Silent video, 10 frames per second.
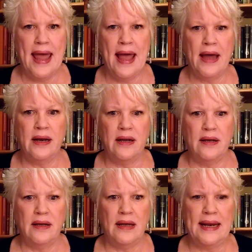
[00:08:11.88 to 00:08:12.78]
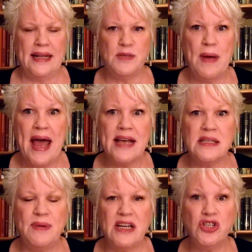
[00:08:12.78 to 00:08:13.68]
And it gets
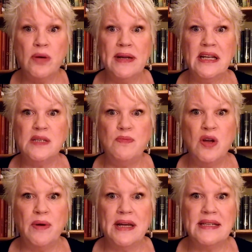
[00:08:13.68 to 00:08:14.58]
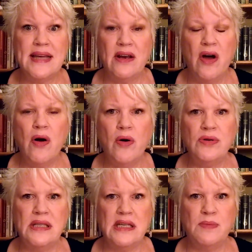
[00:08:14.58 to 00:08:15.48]
passed because nobody can say no
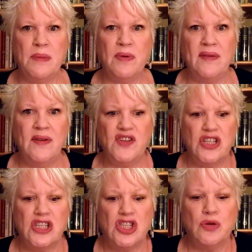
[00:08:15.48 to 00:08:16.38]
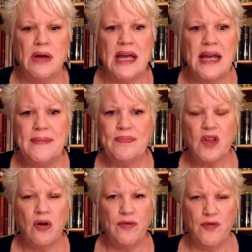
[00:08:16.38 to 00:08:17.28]
to these people, even if it's just 3
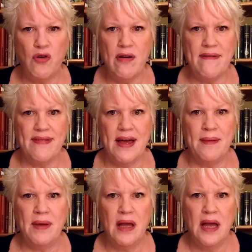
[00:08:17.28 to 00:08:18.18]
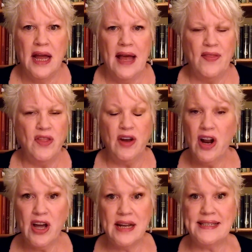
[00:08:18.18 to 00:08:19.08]
or 4 of them. They're
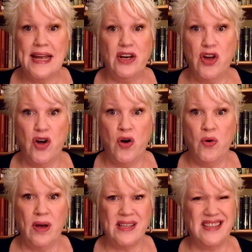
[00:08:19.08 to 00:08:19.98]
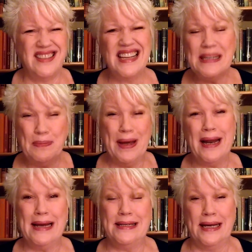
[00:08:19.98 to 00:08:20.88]
not going to say no. That's a
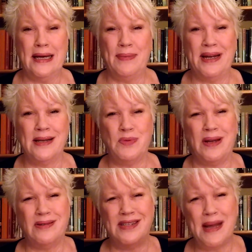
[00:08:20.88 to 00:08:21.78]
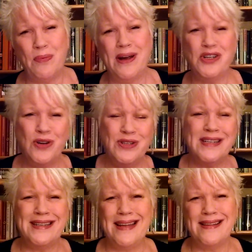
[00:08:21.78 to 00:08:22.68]
bad idea because we separate church
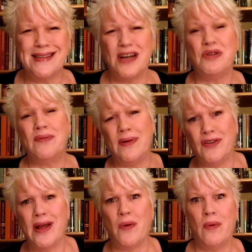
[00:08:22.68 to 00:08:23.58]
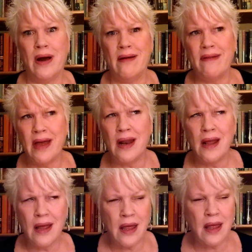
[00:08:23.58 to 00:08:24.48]
and state in this country, even if you're not aware of
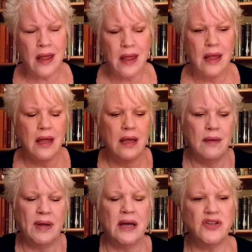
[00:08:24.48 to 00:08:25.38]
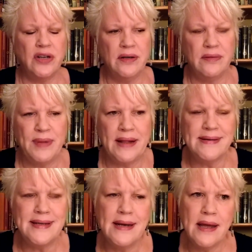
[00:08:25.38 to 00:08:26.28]
it, because you're
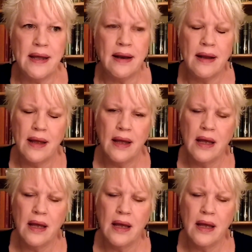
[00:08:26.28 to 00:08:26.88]
Palestinian.